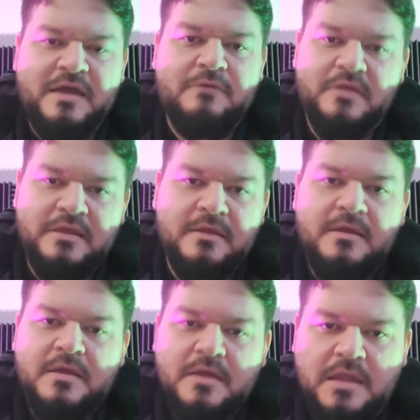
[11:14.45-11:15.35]

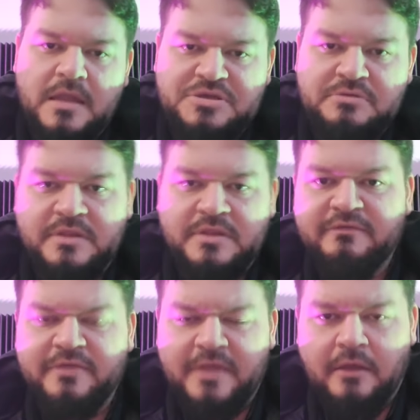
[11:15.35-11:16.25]
unless you
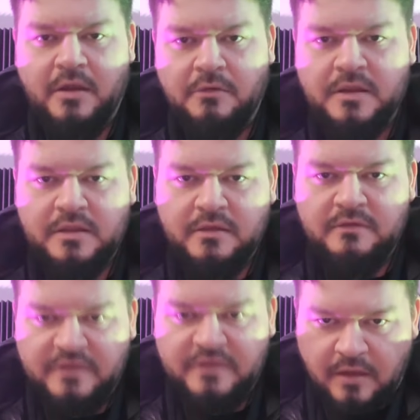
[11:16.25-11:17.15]
live in the area where he
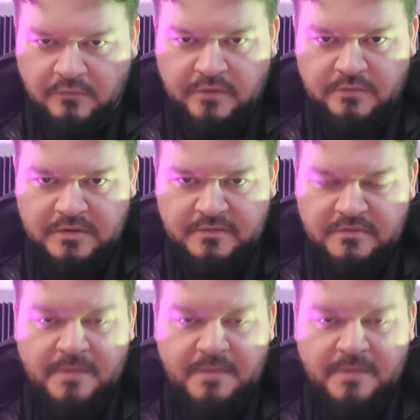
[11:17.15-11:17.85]
lives, I really wouldn't.